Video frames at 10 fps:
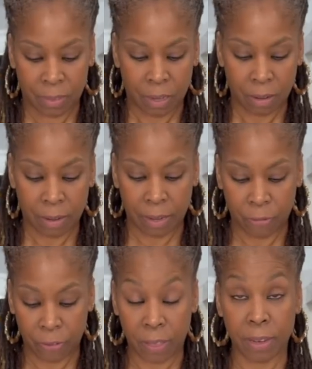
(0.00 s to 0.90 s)
All right,
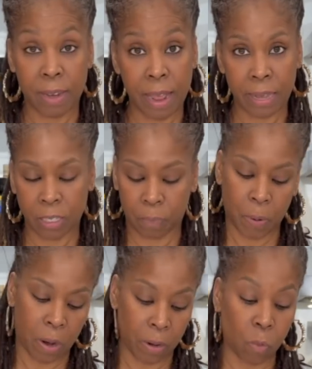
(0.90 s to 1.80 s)
for the next
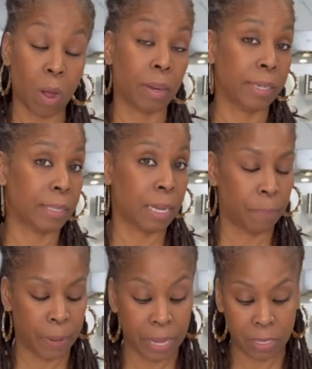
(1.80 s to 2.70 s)
part, while the
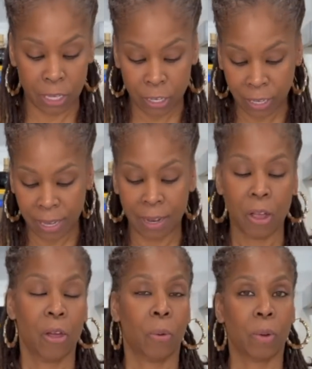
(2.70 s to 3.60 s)
tempeh is cooking,
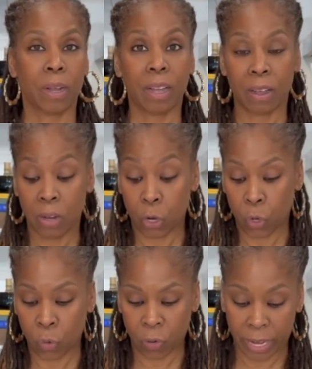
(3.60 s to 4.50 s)
we're gonna
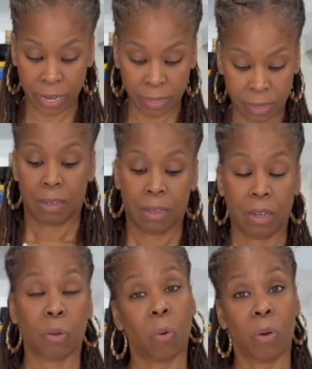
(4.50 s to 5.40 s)
grate
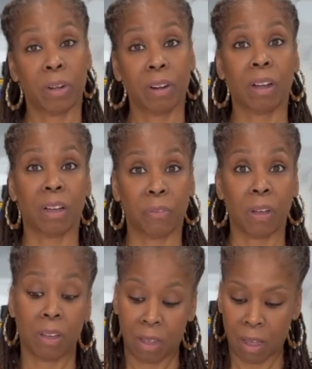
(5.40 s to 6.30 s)
1/4 of
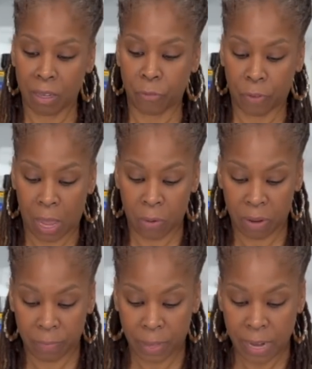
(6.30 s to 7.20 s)
a
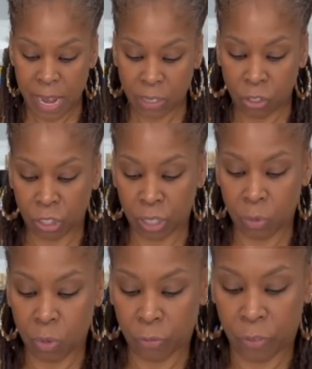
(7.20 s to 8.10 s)
cauliflower, and that
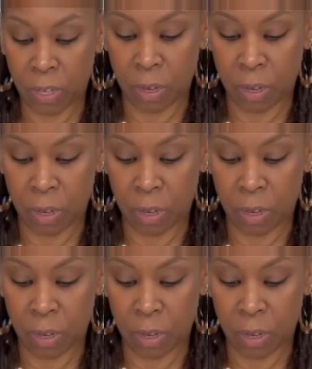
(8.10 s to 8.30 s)
usually will feed